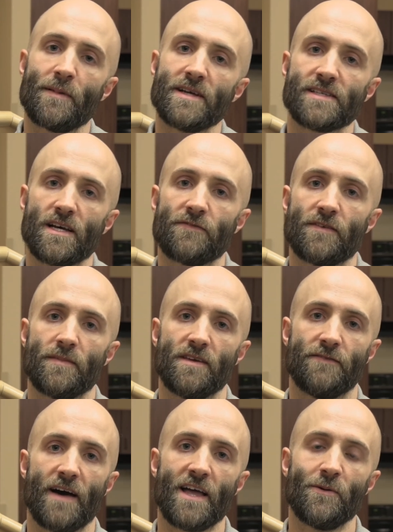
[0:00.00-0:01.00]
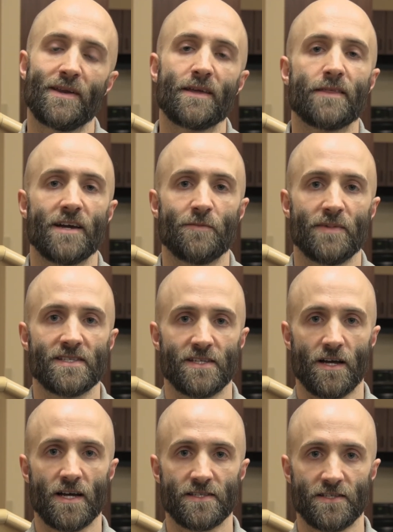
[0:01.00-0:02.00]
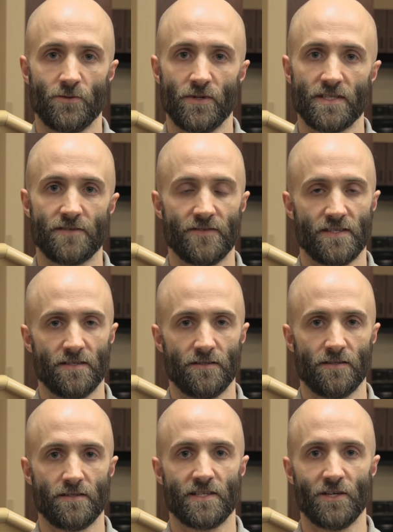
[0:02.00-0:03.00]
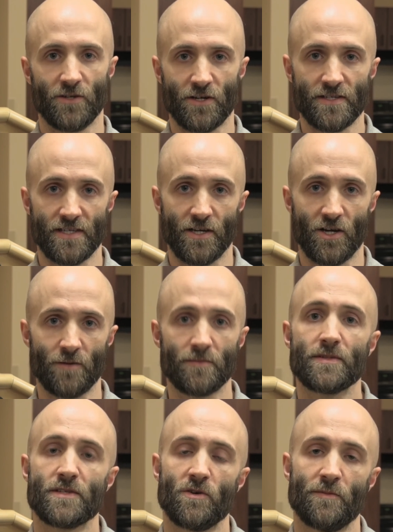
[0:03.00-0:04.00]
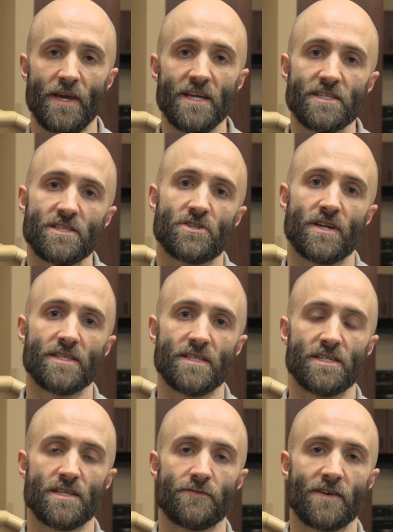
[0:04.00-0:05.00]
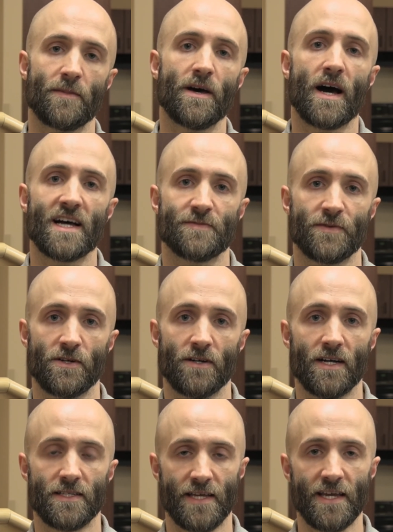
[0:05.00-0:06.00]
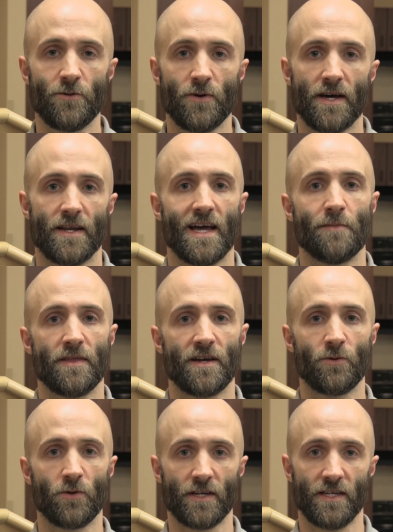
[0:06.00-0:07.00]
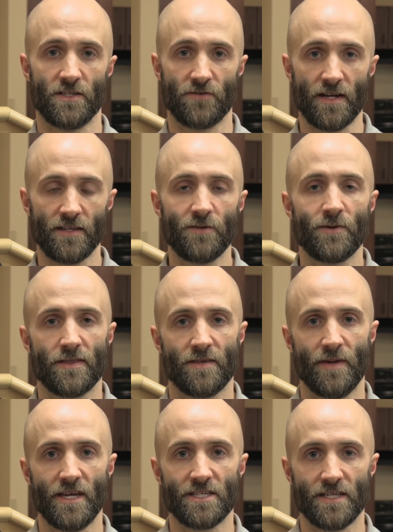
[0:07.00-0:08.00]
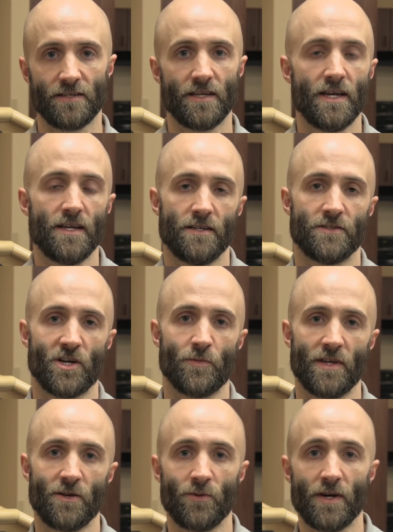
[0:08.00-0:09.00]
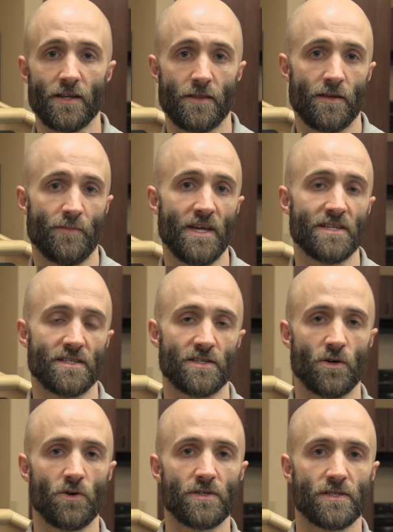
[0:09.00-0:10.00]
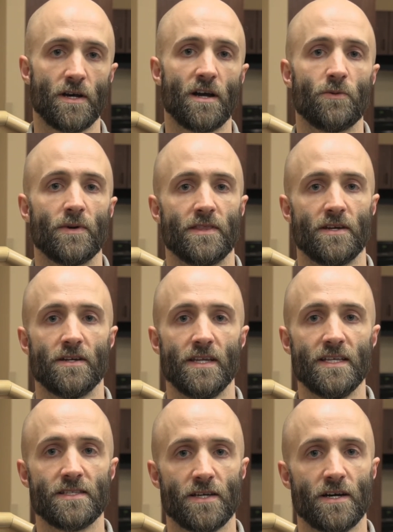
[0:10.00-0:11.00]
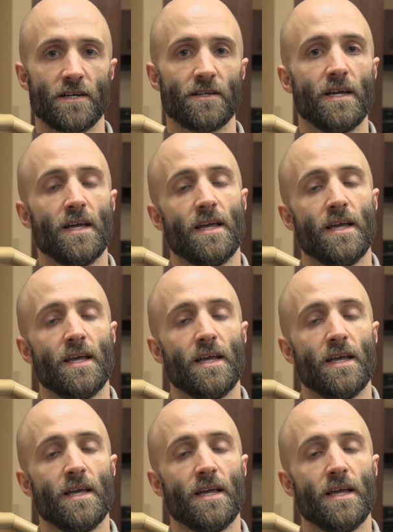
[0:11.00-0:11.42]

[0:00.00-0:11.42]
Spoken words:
myself am the evaluating therapist at Austin Woods Skilled Nursing Home, so when patients transition from the hospital, on day one, I'm there working directly with the patient, determining what the patient's goals are, what their needs are,